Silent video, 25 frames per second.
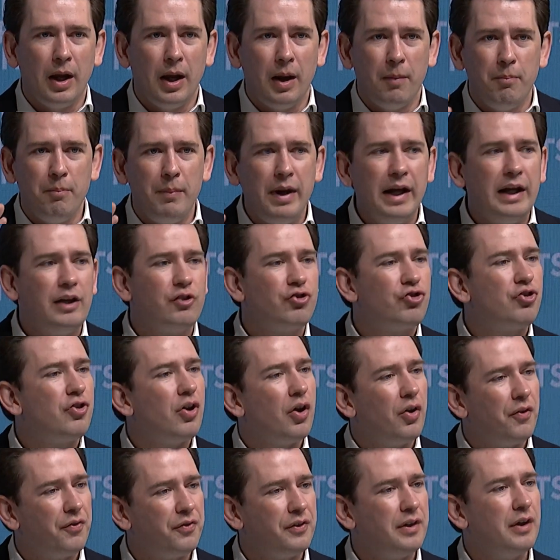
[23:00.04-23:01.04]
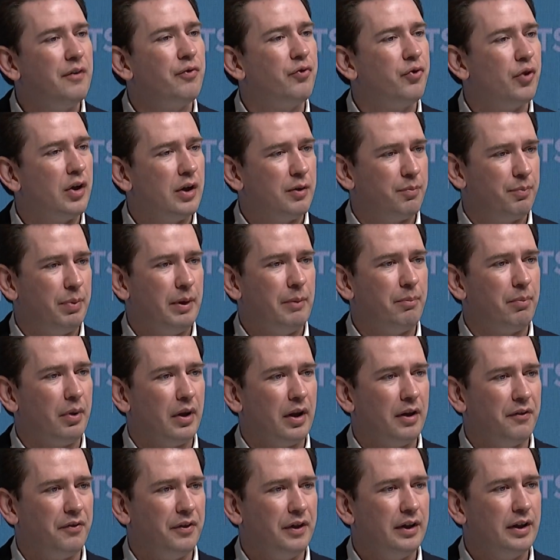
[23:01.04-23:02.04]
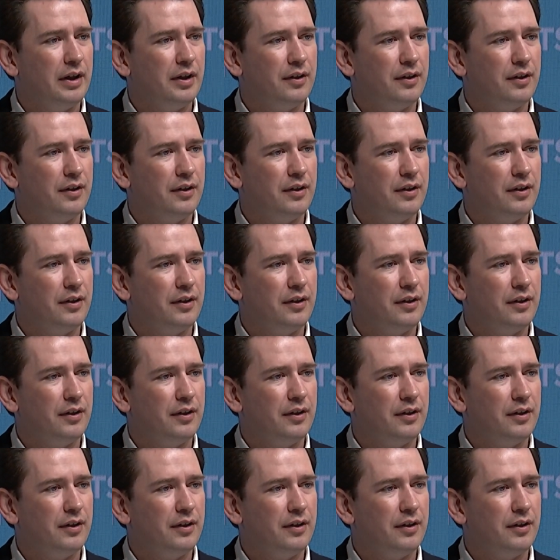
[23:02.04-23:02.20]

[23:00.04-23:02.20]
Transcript: a mixture of different people. I think